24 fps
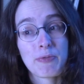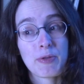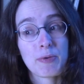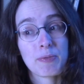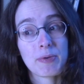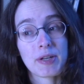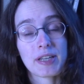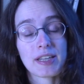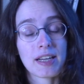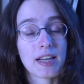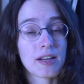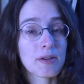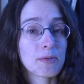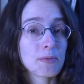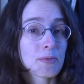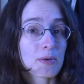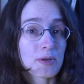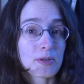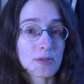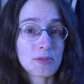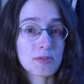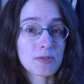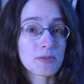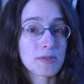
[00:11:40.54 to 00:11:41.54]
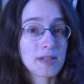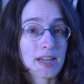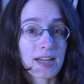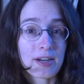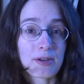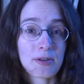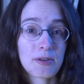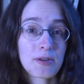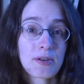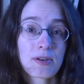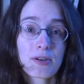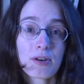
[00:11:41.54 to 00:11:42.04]
we can work
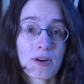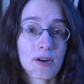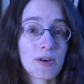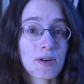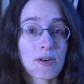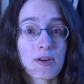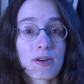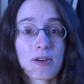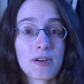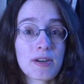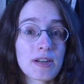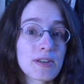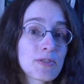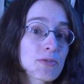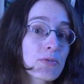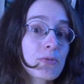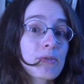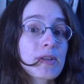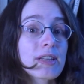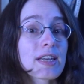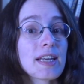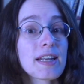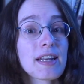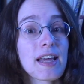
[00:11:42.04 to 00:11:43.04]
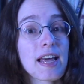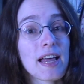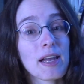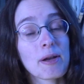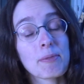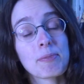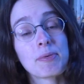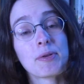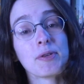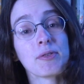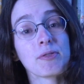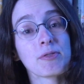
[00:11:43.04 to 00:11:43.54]
together or if we can
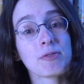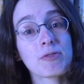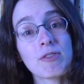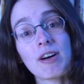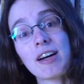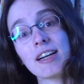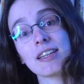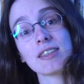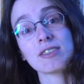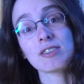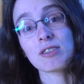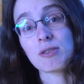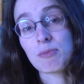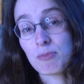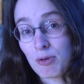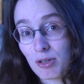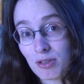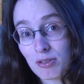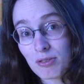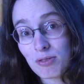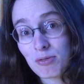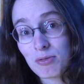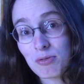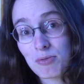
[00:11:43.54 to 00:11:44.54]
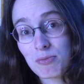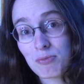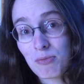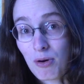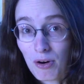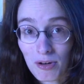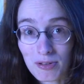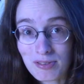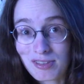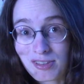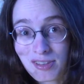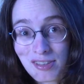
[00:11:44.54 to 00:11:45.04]
help you find someone to
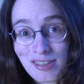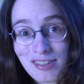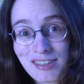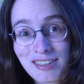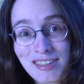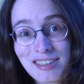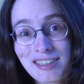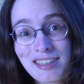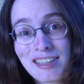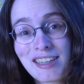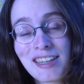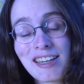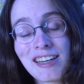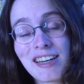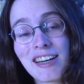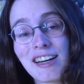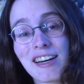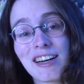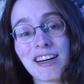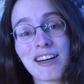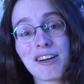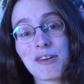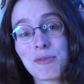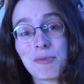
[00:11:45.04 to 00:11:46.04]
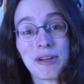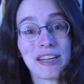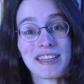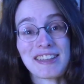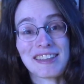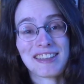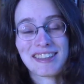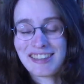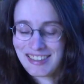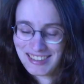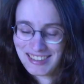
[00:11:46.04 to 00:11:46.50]
work uh, with.